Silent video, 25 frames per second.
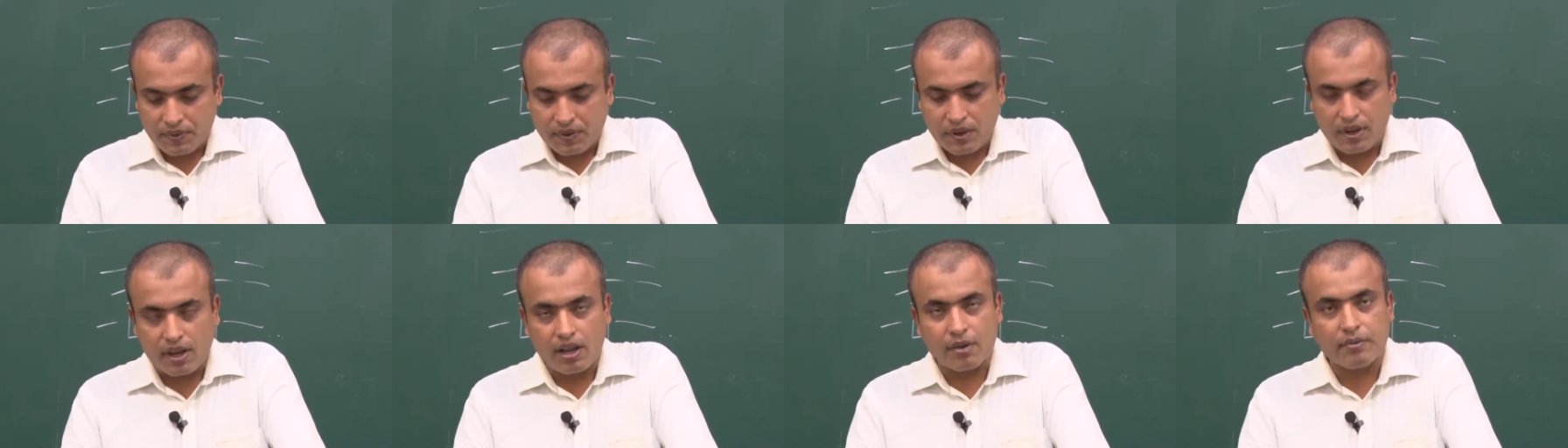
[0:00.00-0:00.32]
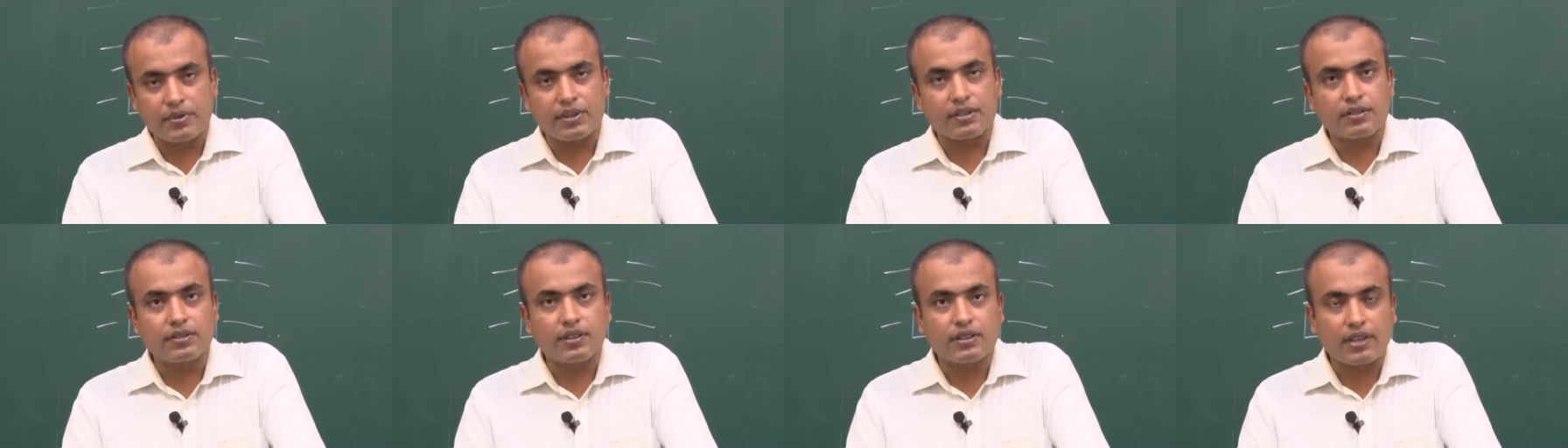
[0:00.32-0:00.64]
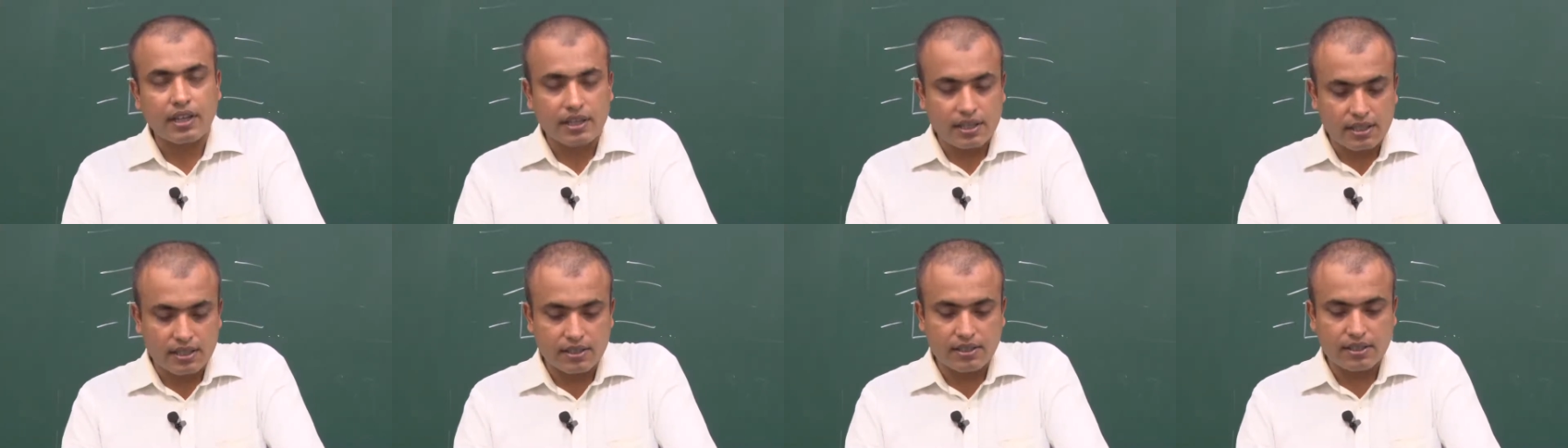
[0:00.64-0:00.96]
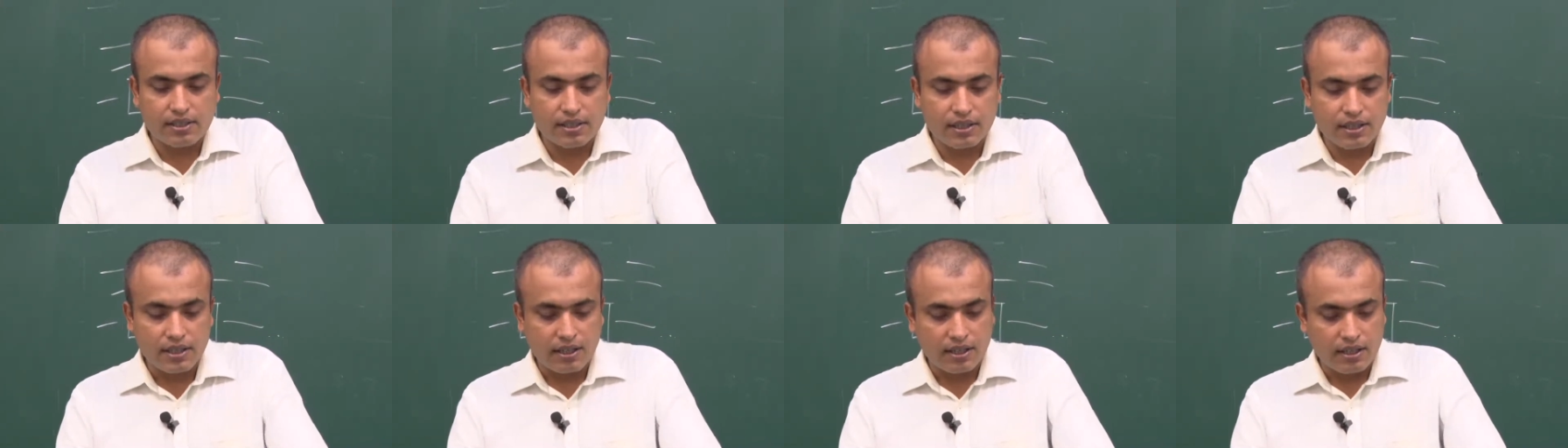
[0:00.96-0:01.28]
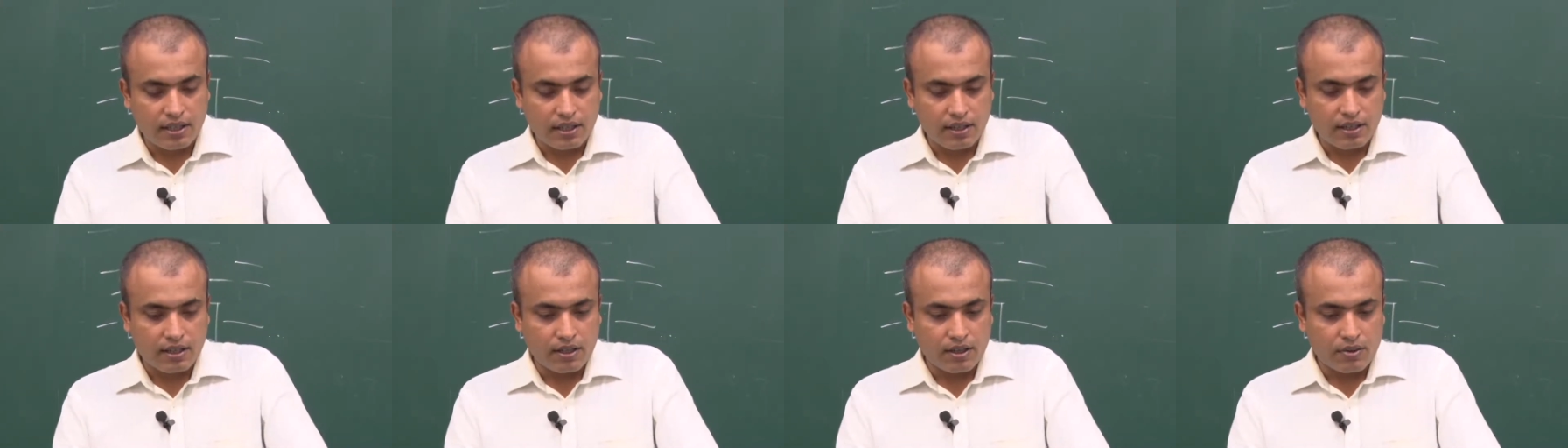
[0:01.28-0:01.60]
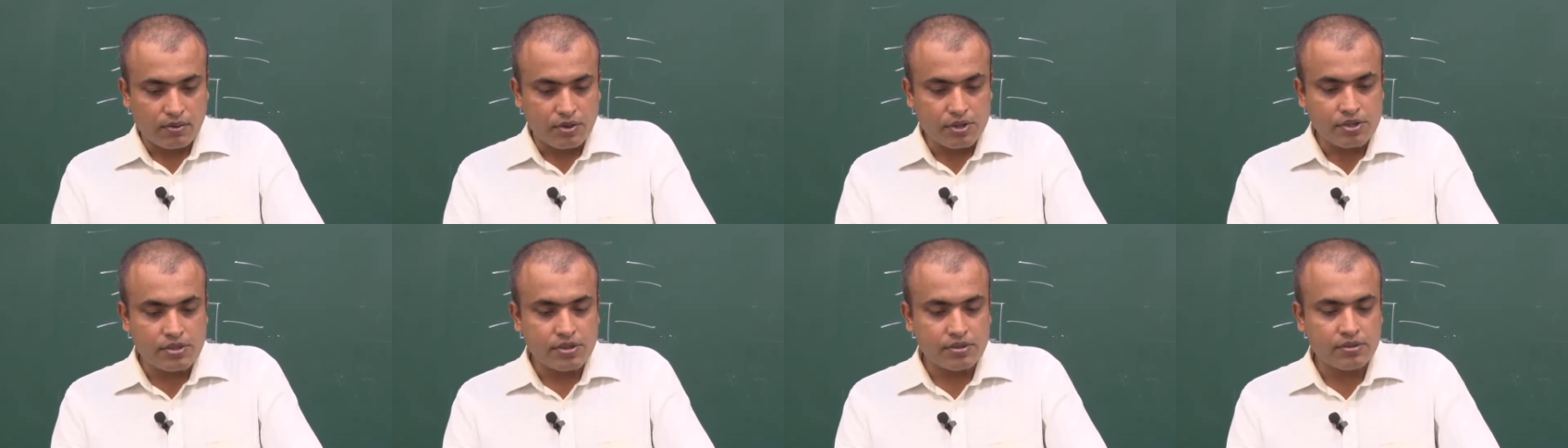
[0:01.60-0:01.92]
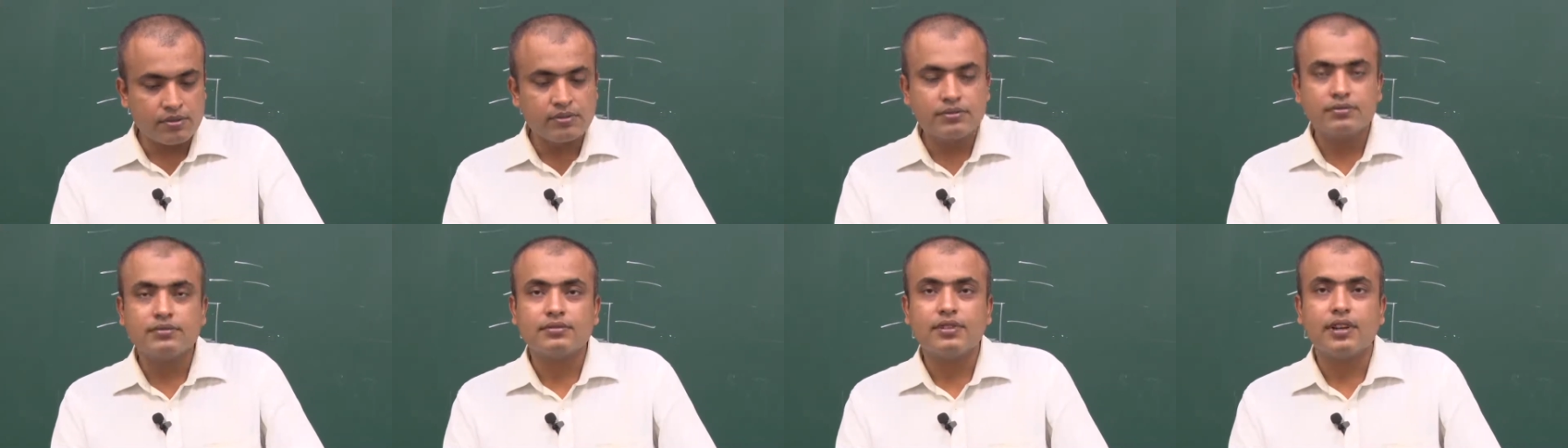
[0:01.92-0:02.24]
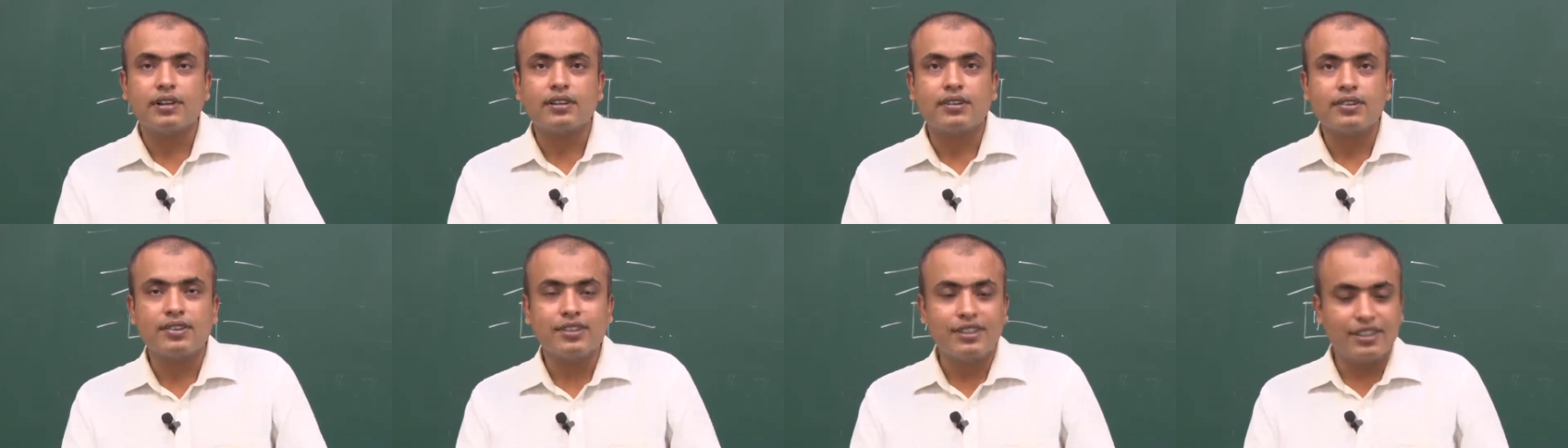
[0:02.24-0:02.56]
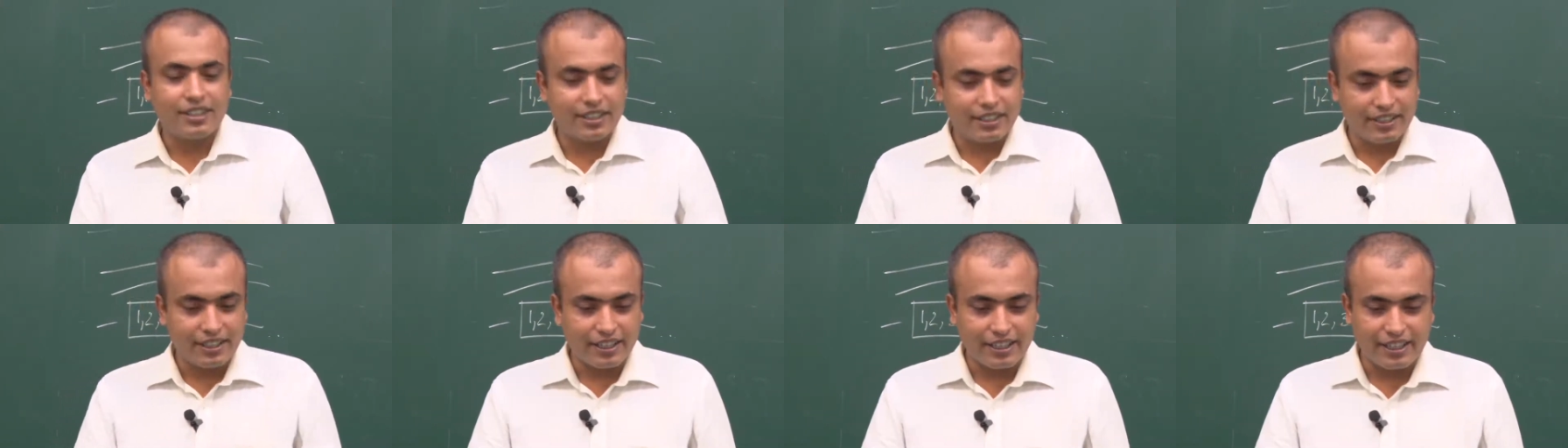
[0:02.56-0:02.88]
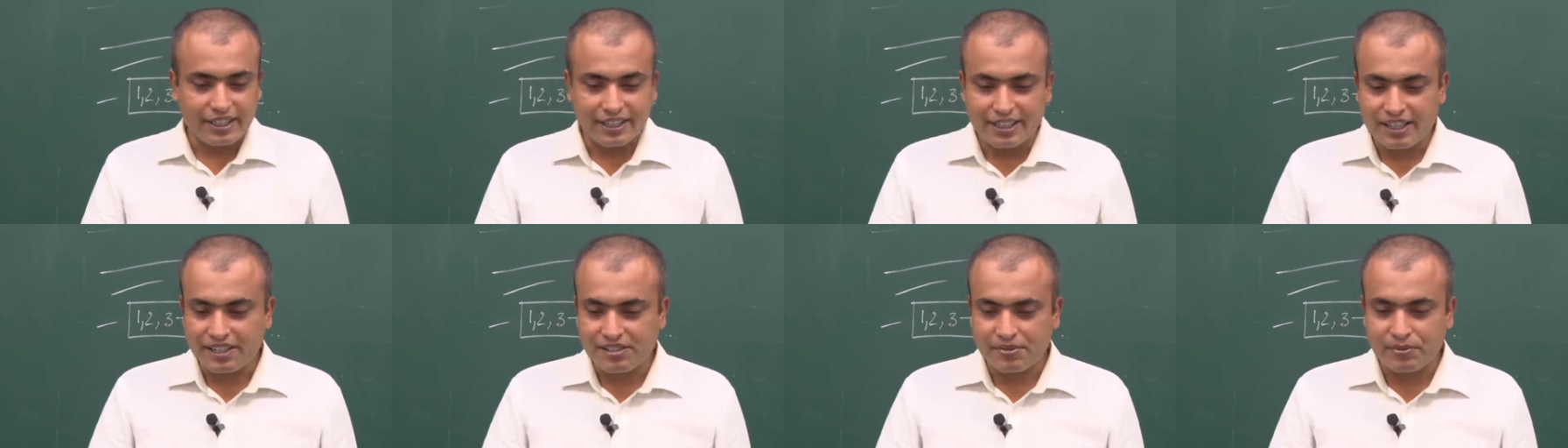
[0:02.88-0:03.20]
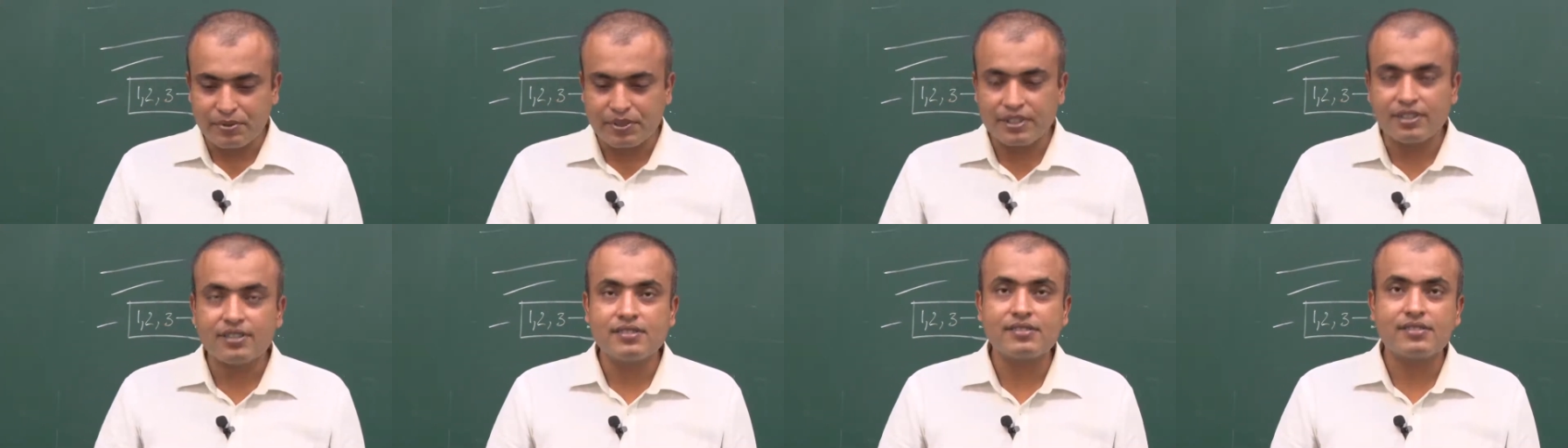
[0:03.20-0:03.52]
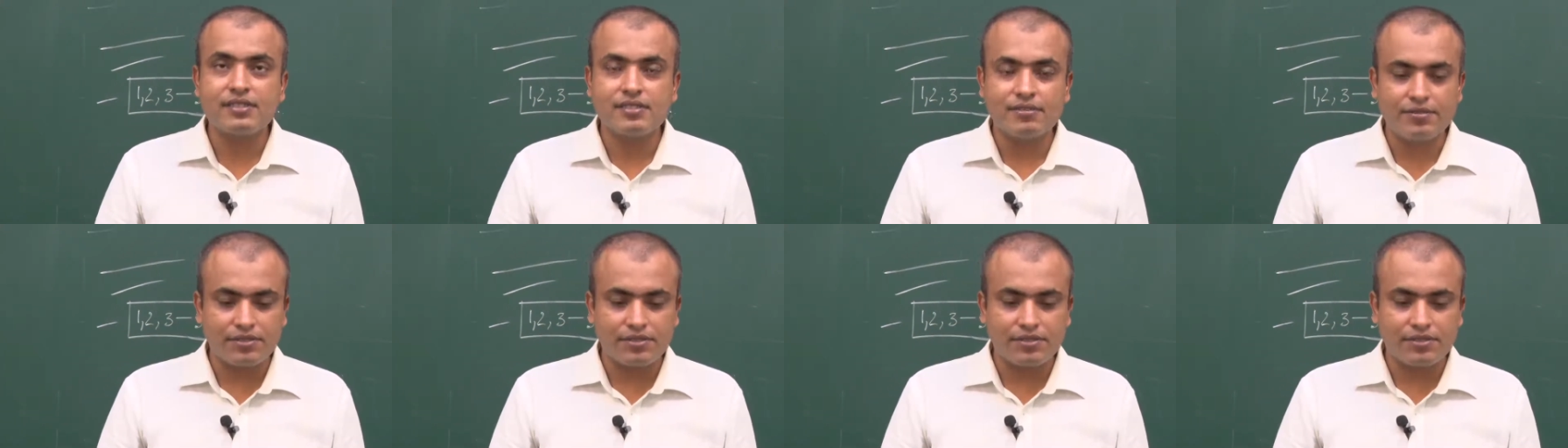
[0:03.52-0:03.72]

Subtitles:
I mean, I wish you a good LaTeX experience in the